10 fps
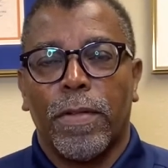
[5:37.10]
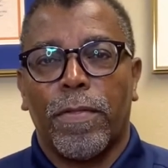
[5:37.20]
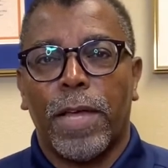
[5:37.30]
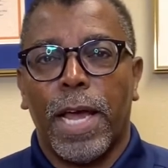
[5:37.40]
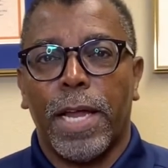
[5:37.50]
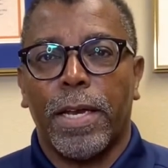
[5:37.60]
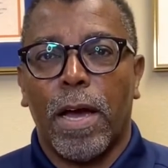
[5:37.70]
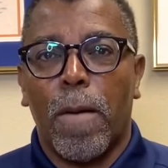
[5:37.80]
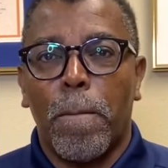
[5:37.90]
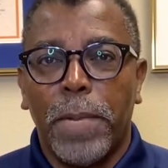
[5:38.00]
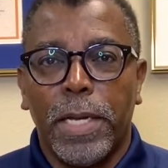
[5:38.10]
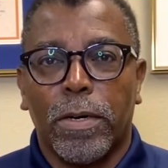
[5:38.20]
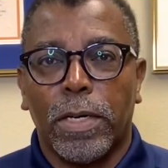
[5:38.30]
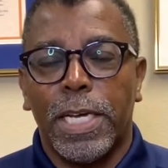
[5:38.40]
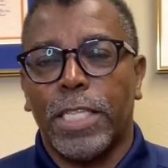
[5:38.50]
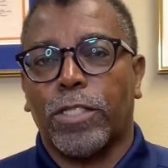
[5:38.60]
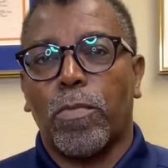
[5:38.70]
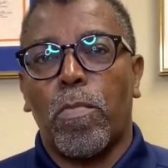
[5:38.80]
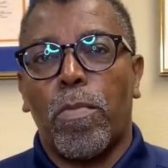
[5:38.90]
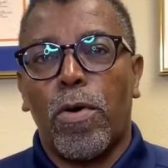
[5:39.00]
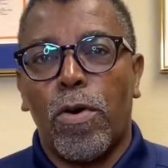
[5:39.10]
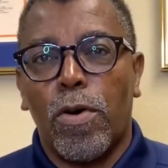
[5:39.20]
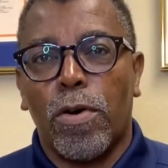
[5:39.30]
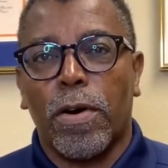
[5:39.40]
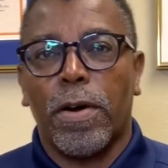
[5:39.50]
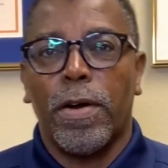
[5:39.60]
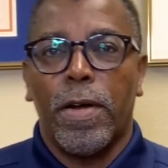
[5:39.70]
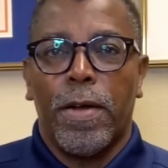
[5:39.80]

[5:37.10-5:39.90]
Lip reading: than a meal. It's more